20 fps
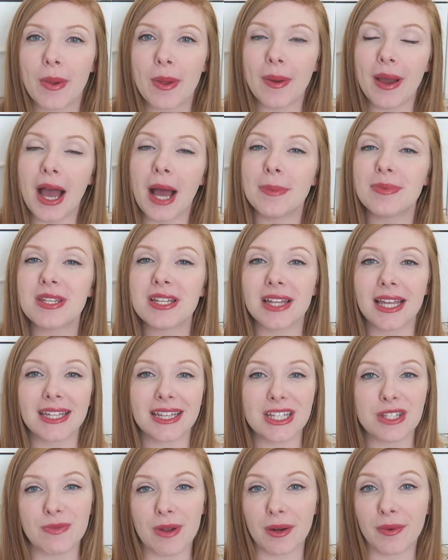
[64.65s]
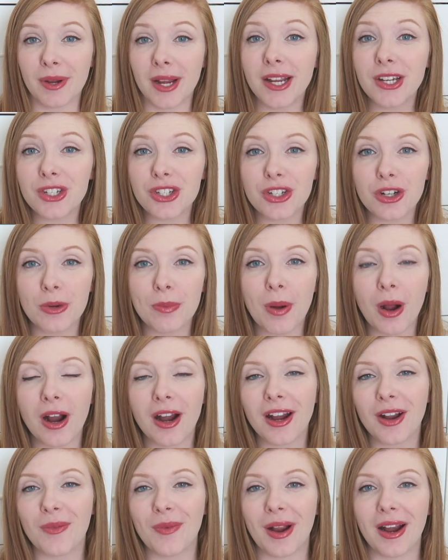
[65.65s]
We went up to like this recreational
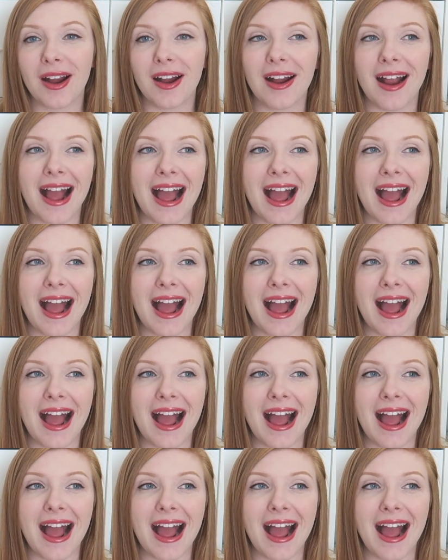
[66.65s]
park where